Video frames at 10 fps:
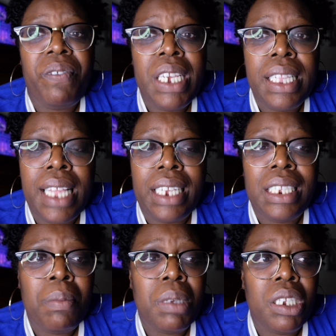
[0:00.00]
feel like
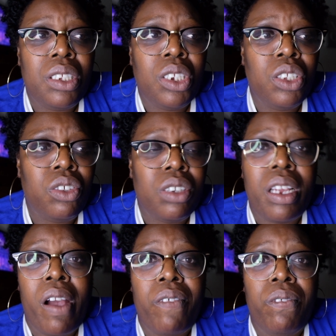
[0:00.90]
them and the children
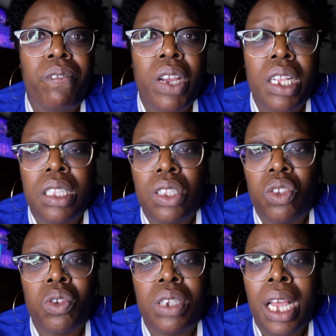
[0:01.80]
are friends.